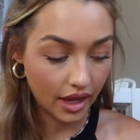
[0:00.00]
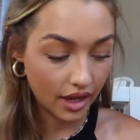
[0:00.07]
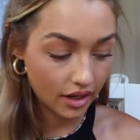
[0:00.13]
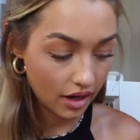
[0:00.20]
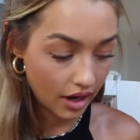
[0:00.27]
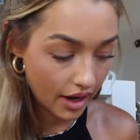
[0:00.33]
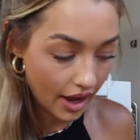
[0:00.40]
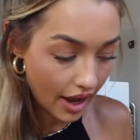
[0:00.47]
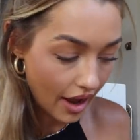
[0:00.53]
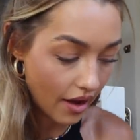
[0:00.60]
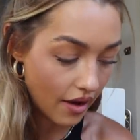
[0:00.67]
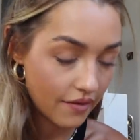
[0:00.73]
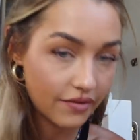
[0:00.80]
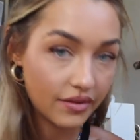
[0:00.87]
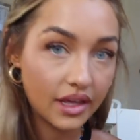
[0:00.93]
then I
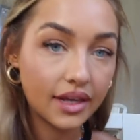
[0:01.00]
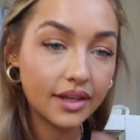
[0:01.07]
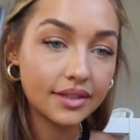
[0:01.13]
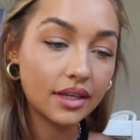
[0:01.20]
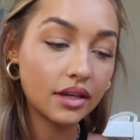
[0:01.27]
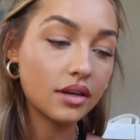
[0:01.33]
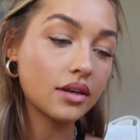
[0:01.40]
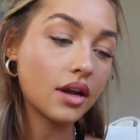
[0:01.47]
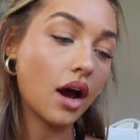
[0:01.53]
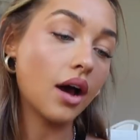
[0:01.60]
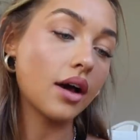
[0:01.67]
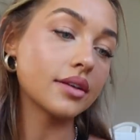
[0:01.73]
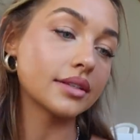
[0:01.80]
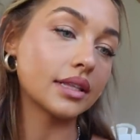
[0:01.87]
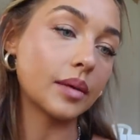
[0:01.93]
have this
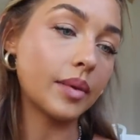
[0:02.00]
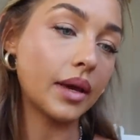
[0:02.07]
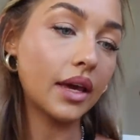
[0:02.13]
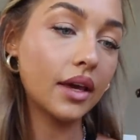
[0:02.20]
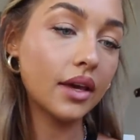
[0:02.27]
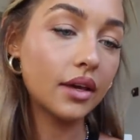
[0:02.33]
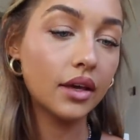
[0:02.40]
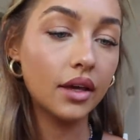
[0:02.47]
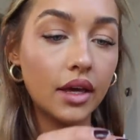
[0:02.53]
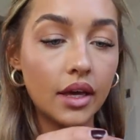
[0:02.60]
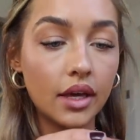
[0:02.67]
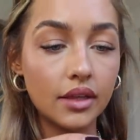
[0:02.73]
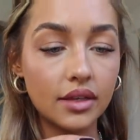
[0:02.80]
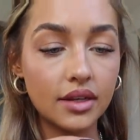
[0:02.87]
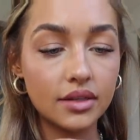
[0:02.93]
NARS lippy.
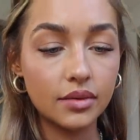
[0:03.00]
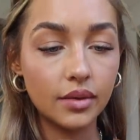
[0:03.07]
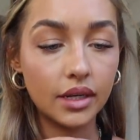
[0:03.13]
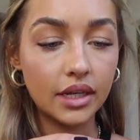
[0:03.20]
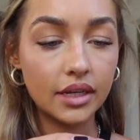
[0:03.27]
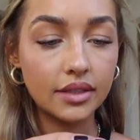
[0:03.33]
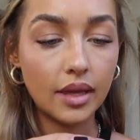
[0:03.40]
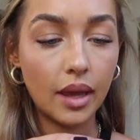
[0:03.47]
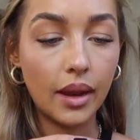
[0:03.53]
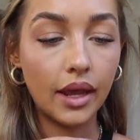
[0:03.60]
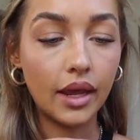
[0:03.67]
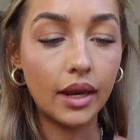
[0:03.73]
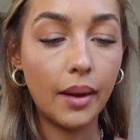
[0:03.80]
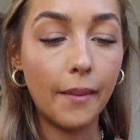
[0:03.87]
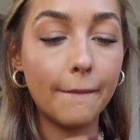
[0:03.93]
This one is
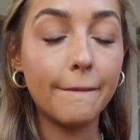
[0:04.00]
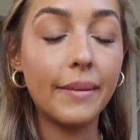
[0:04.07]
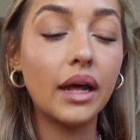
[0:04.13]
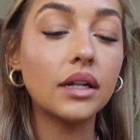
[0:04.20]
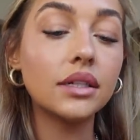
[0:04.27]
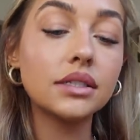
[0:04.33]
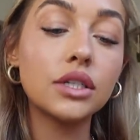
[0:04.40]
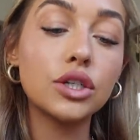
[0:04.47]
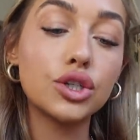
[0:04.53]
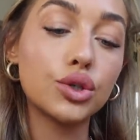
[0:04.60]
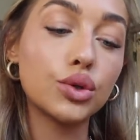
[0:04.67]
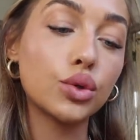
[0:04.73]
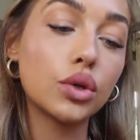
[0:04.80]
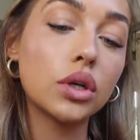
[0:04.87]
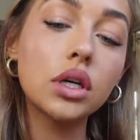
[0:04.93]
in Belle de
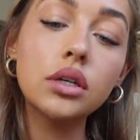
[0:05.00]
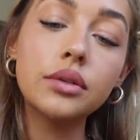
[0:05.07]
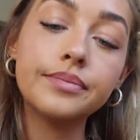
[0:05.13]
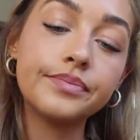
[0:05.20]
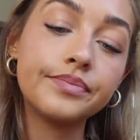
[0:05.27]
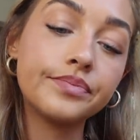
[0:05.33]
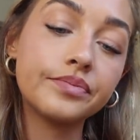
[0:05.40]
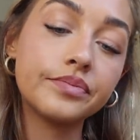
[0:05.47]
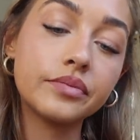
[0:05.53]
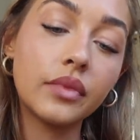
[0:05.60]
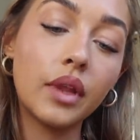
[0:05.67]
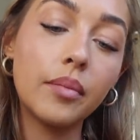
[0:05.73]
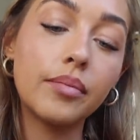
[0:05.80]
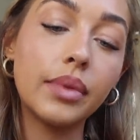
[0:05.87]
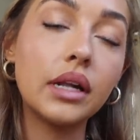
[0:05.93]
Jour.
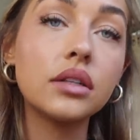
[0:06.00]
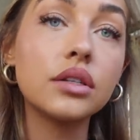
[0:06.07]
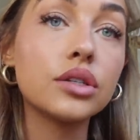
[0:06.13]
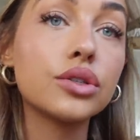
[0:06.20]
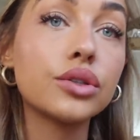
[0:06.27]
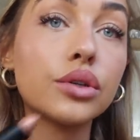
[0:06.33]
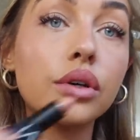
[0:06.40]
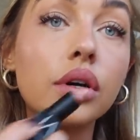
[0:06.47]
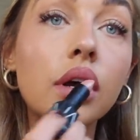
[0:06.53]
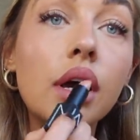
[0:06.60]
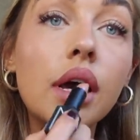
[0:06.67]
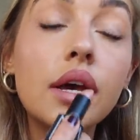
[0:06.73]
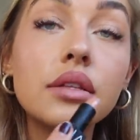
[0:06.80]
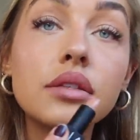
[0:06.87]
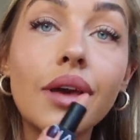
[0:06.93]
Belle de Jour.
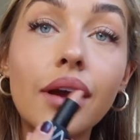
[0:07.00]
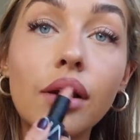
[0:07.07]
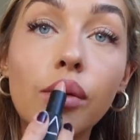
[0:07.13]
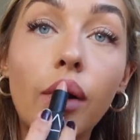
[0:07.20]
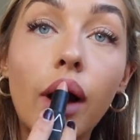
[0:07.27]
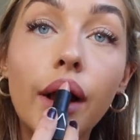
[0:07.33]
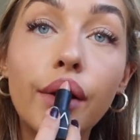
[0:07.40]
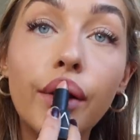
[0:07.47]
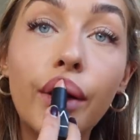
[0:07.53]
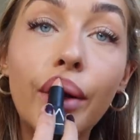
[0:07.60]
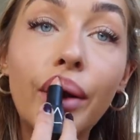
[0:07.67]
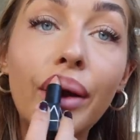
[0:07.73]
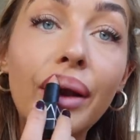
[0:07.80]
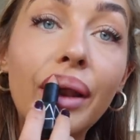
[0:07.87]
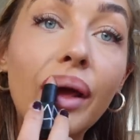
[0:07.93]
It's like quite
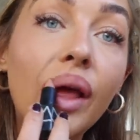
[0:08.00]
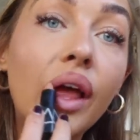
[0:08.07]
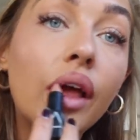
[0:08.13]
nude.